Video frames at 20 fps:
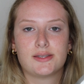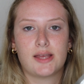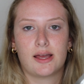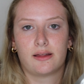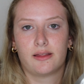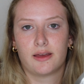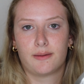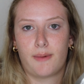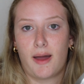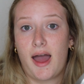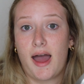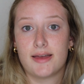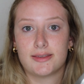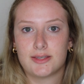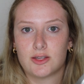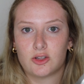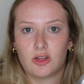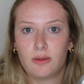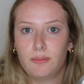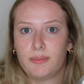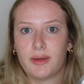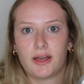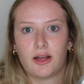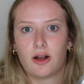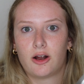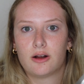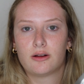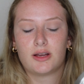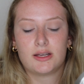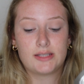I like my eyes looking
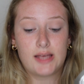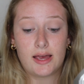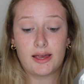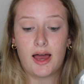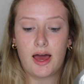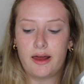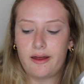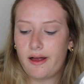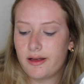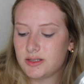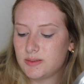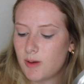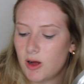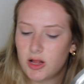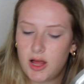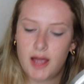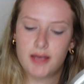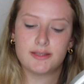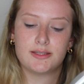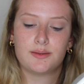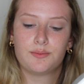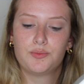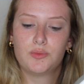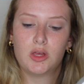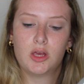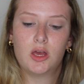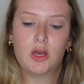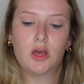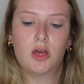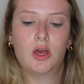bigger because I kind of have small eyes.
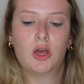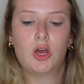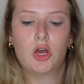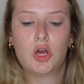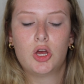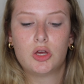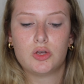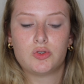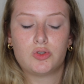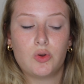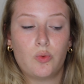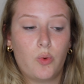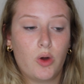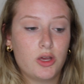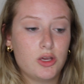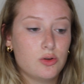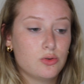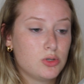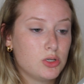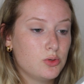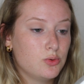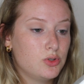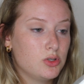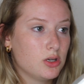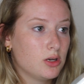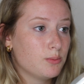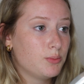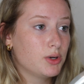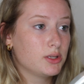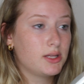So what you do is you
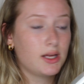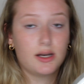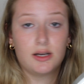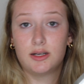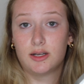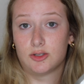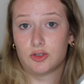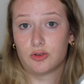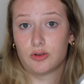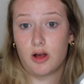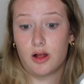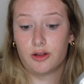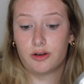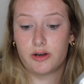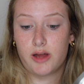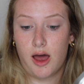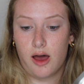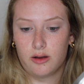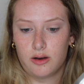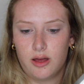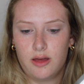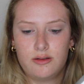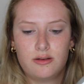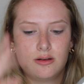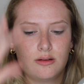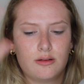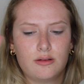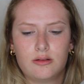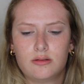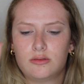can put that initial color down,
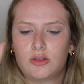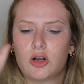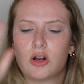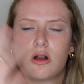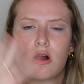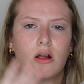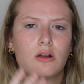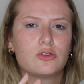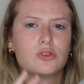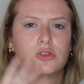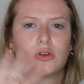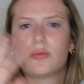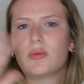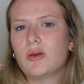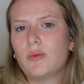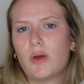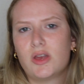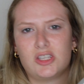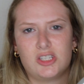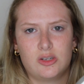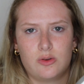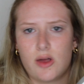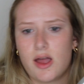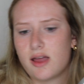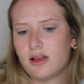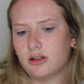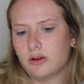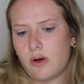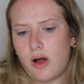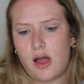and there are so many ways to do a
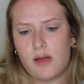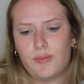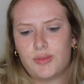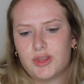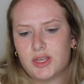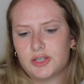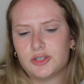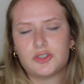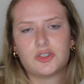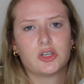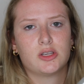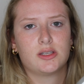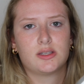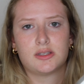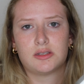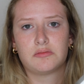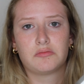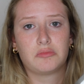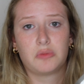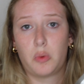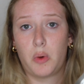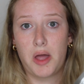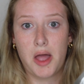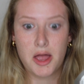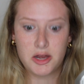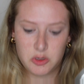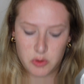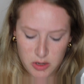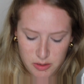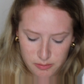halo eye, but this is just the way
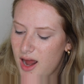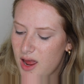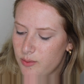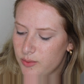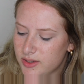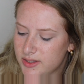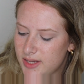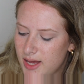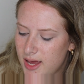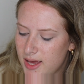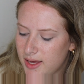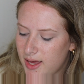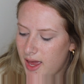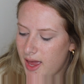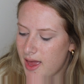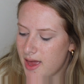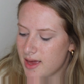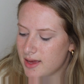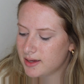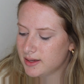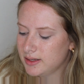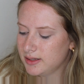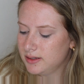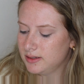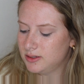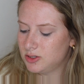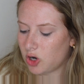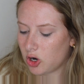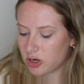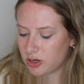I do it. I will take a
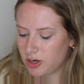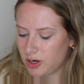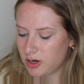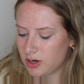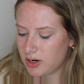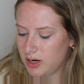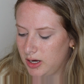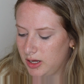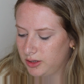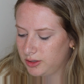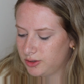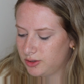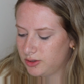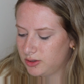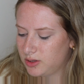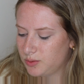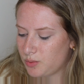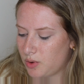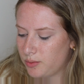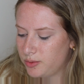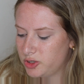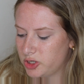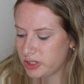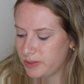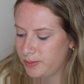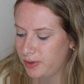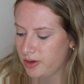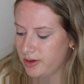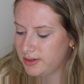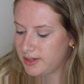darker color than what we
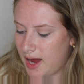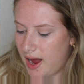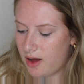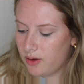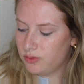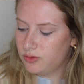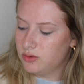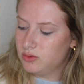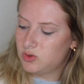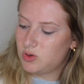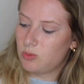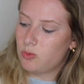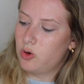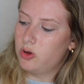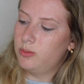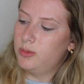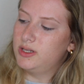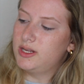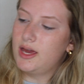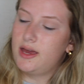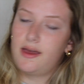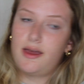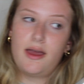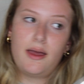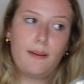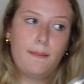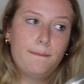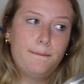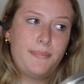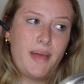just put down. So I'm going to be
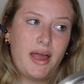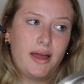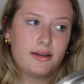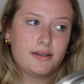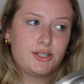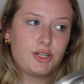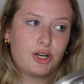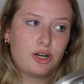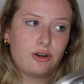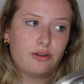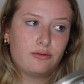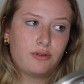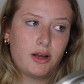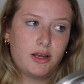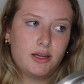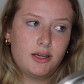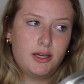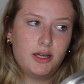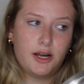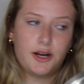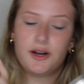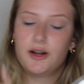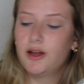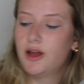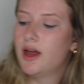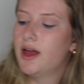taking Banter right here,